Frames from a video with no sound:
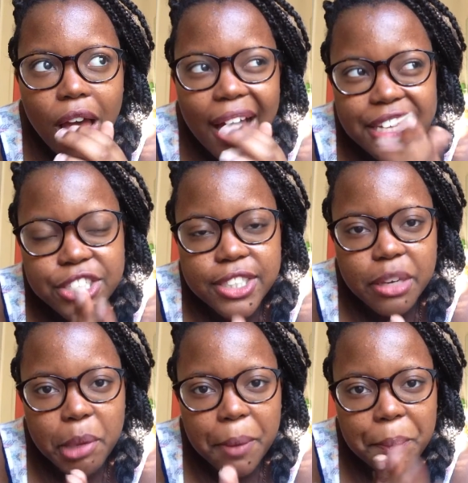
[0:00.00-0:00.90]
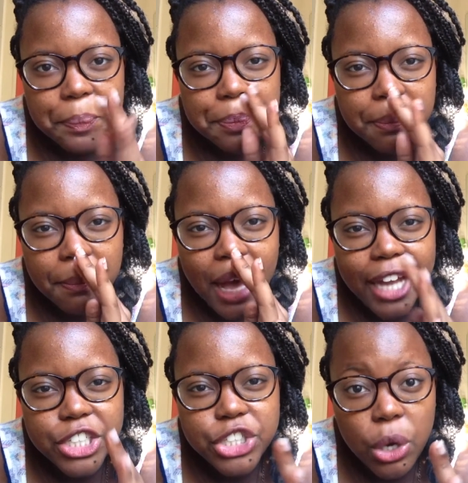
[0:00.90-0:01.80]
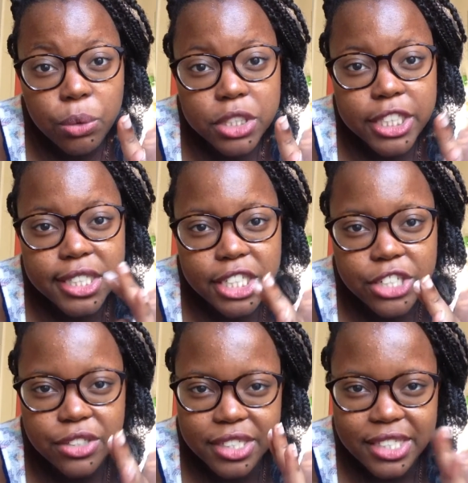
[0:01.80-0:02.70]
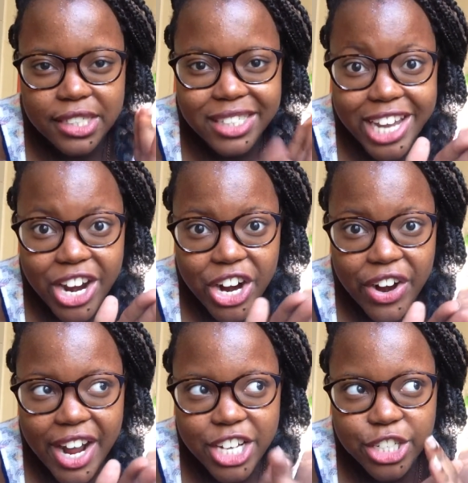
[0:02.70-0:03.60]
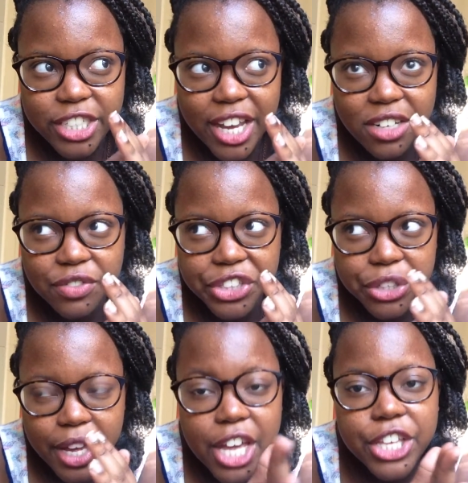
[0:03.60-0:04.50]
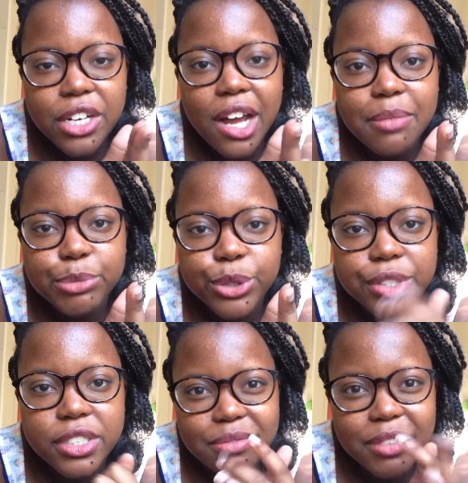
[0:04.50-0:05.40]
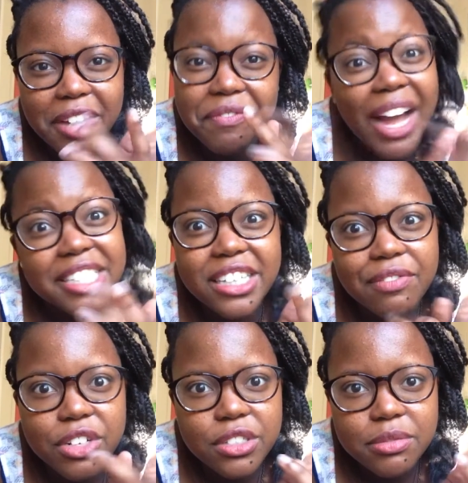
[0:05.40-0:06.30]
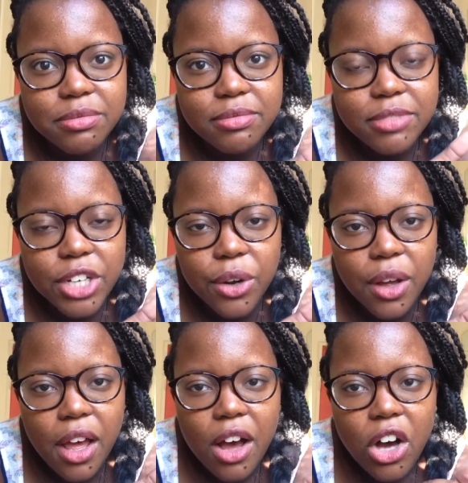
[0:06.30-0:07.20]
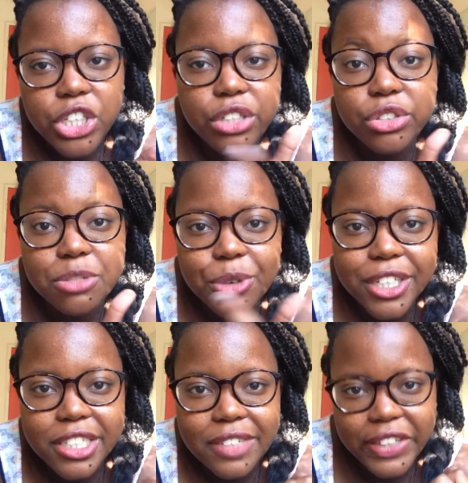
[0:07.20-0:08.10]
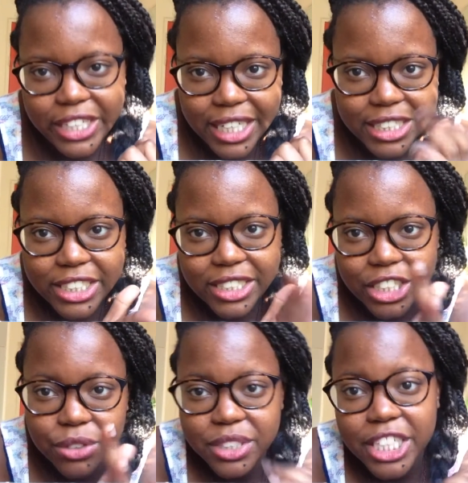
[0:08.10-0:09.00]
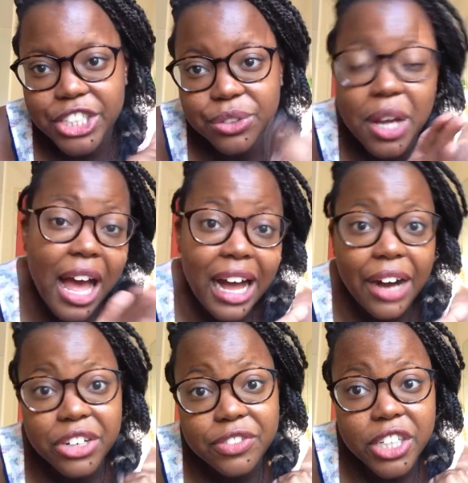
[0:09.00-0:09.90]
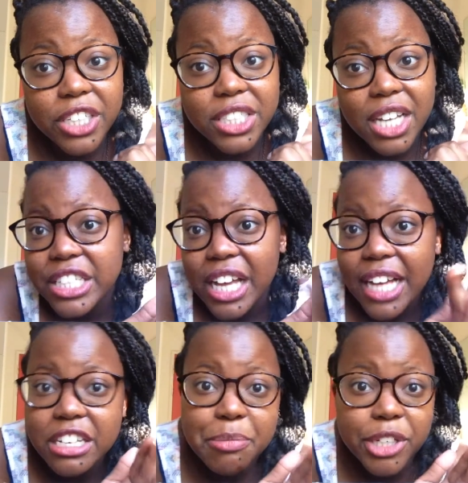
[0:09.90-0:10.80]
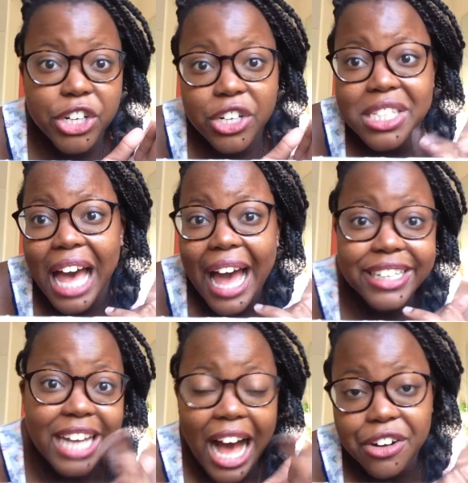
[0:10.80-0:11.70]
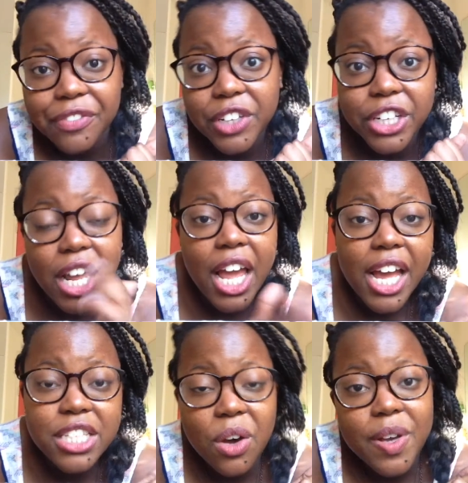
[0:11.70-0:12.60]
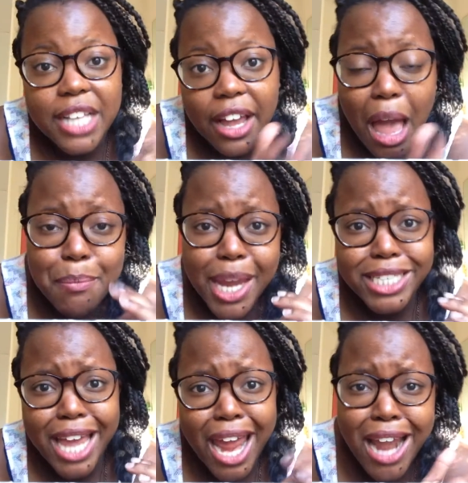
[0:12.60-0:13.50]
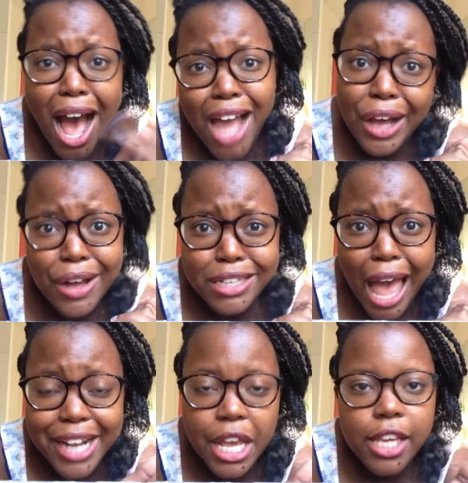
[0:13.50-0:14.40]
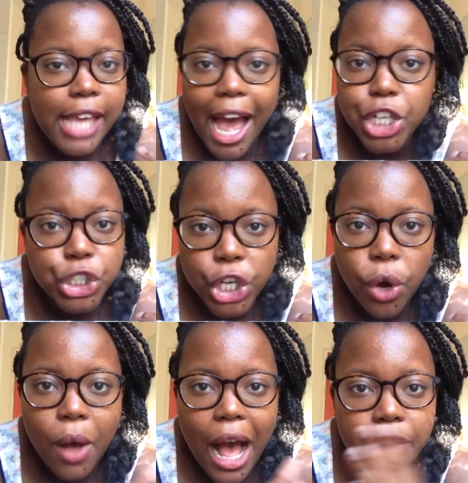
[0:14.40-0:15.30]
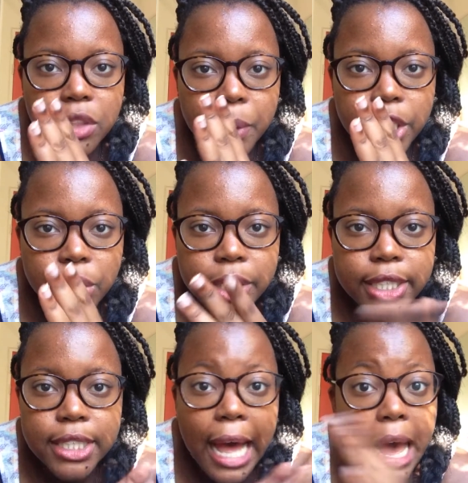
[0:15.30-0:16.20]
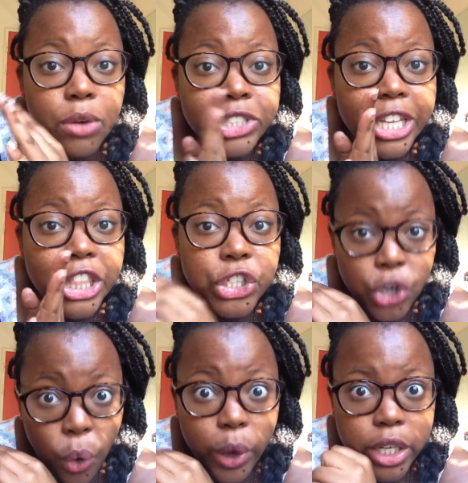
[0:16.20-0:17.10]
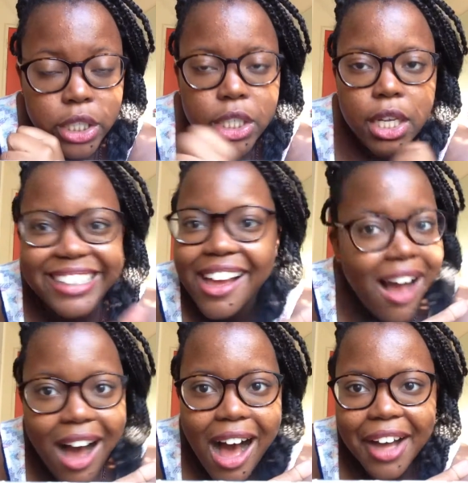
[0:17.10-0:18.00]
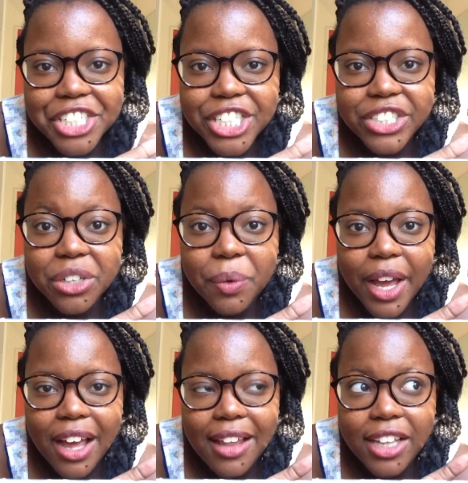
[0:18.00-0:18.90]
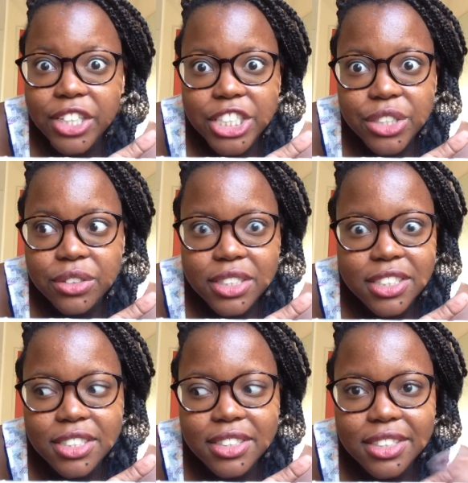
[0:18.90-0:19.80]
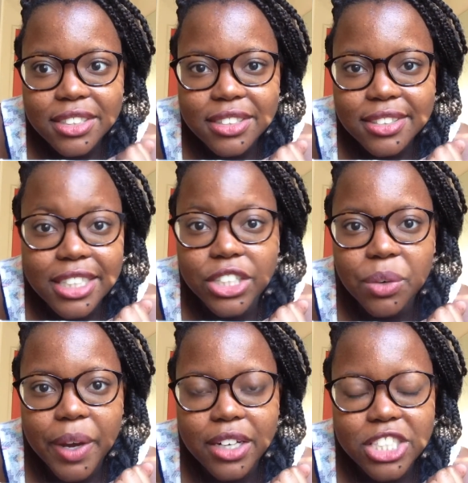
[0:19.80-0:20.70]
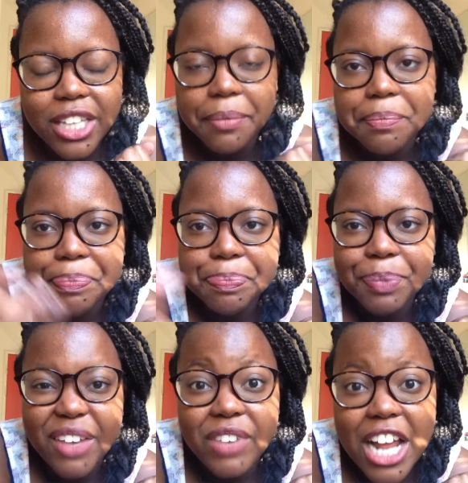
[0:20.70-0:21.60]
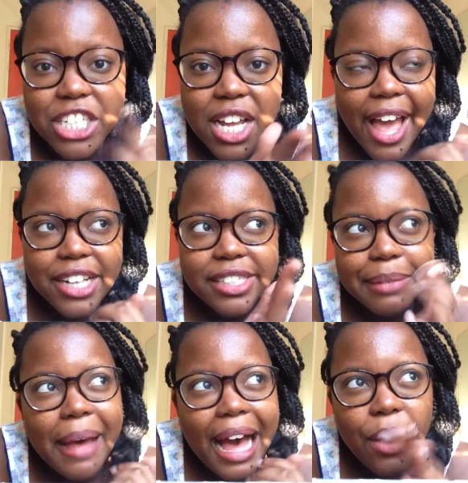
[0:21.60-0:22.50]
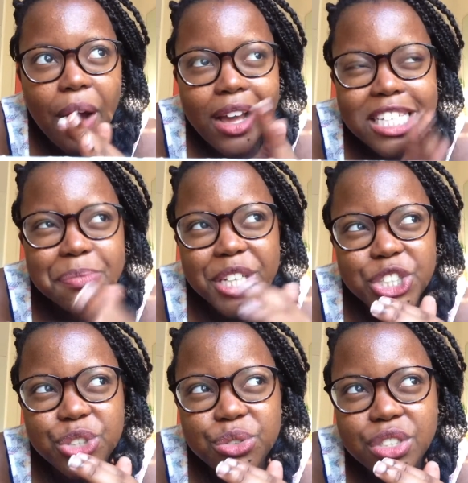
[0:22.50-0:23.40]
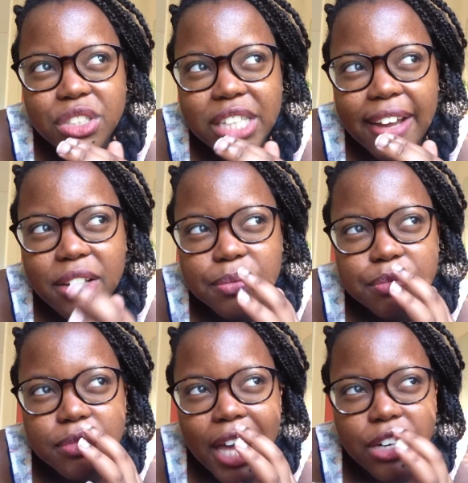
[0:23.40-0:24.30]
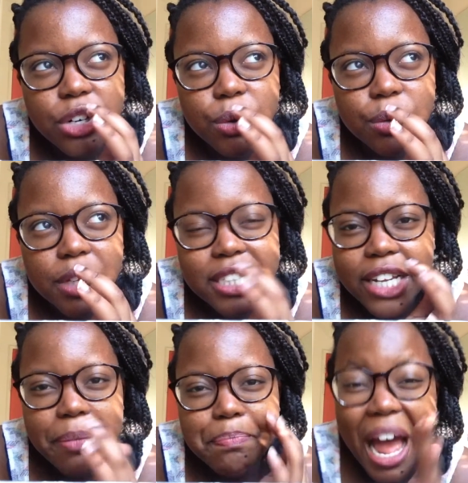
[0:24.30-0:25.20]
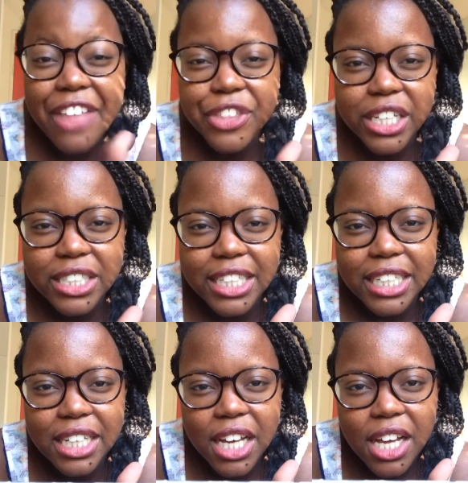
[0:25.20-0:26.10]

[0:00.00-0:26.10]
as you look at me, I don't continue to stare. I just kind of look at you know how most advice givers, you know, on YouTube or on TV that, you know, teach you how to flirt. A timid girl's guide to how to flirt. It's always like, maintain eye contact. Yeah, no, out the window, nigga, out the door. I just look away. I like look at you, then look away. Just like like flash and somehow i expect you to like i don't know telepathically